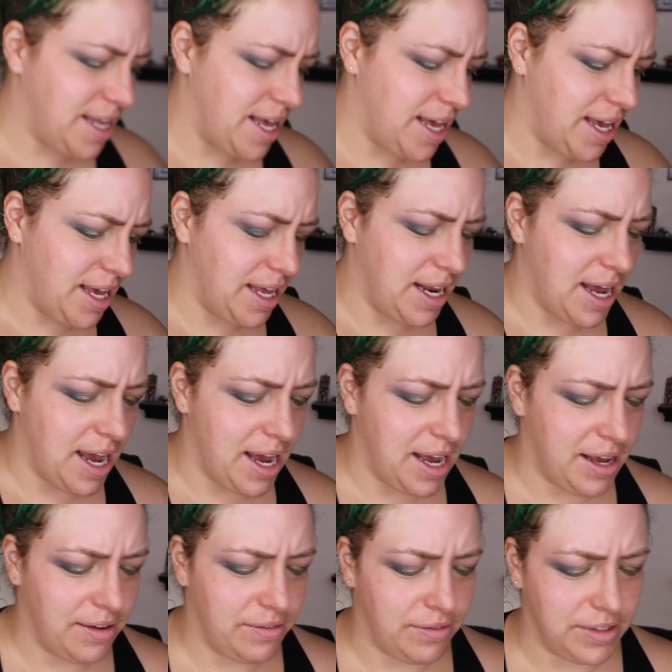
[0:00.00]
that
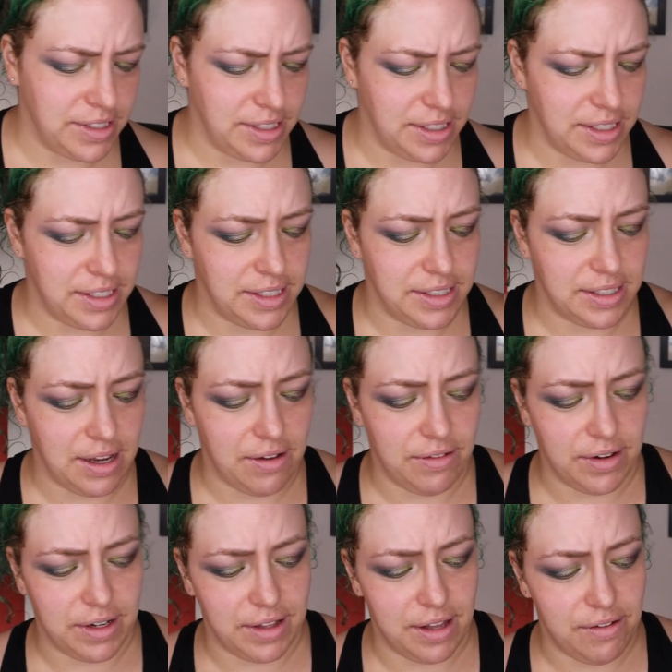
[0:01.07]
I've recently
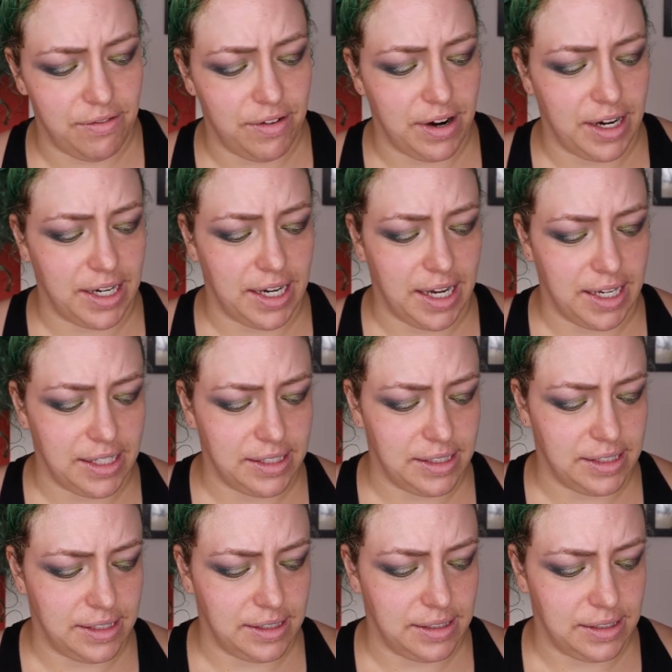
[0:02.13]
discovered and they're very
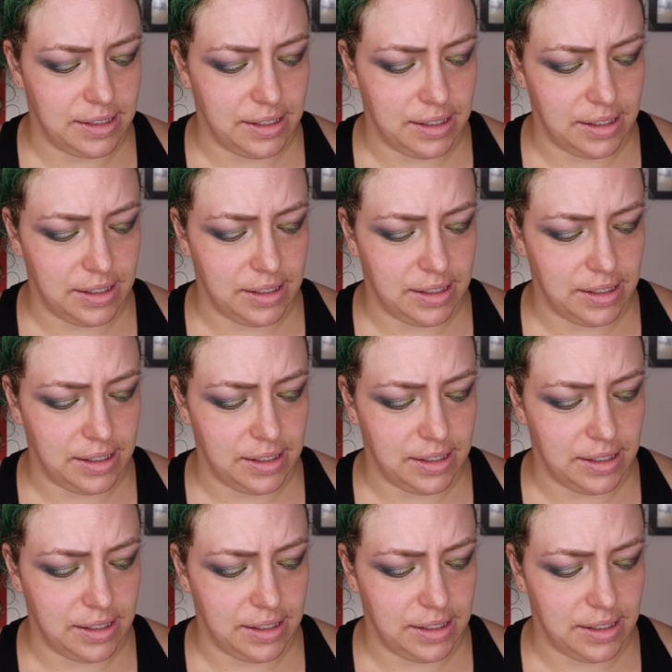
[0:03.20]
nice